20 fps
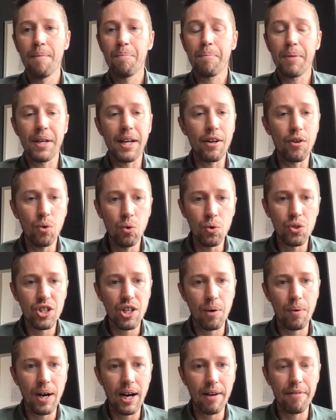but then
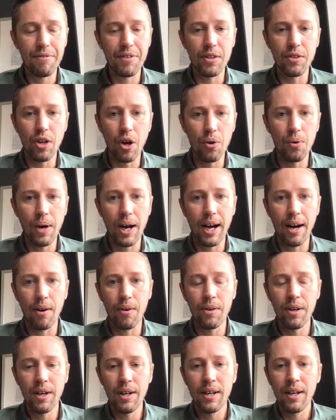also have the know-how